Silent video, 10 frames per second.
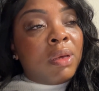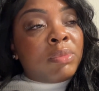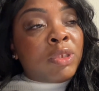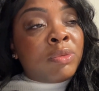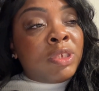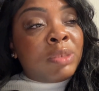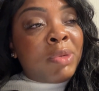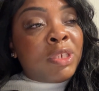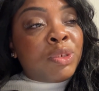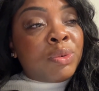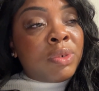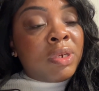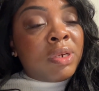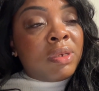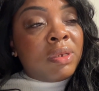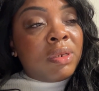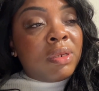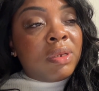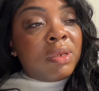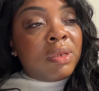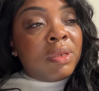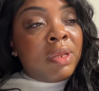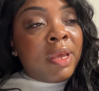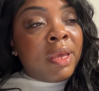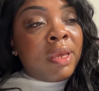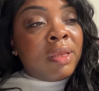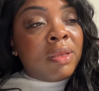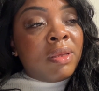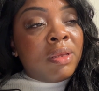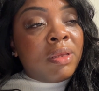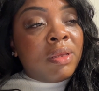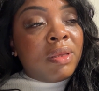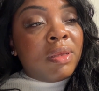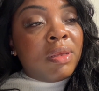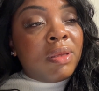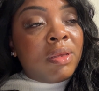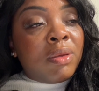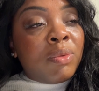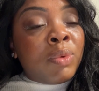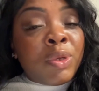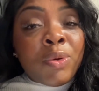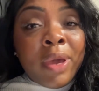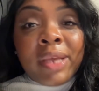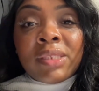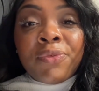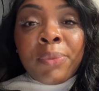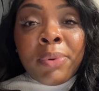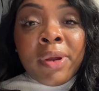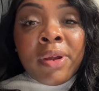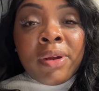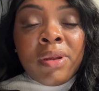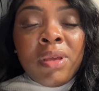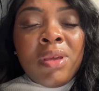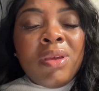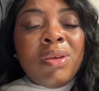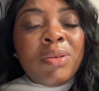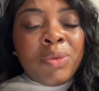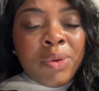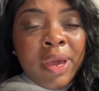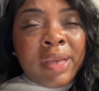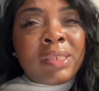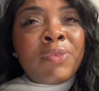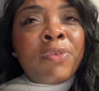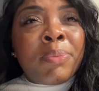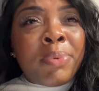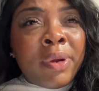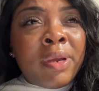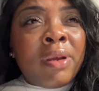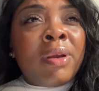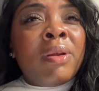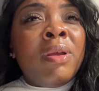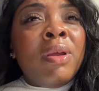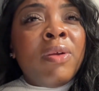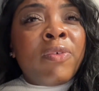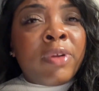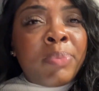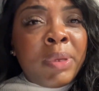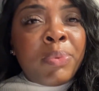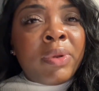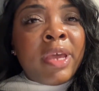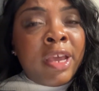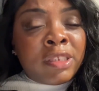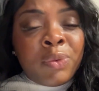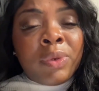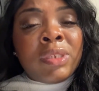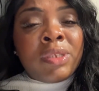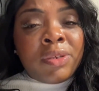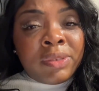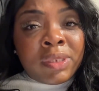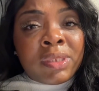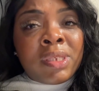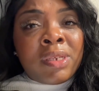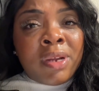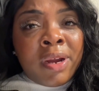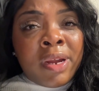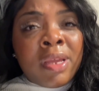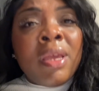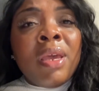So just make sure that when you asking for prayer, you asking for prayer for the people that actually want to see you succeed, all right?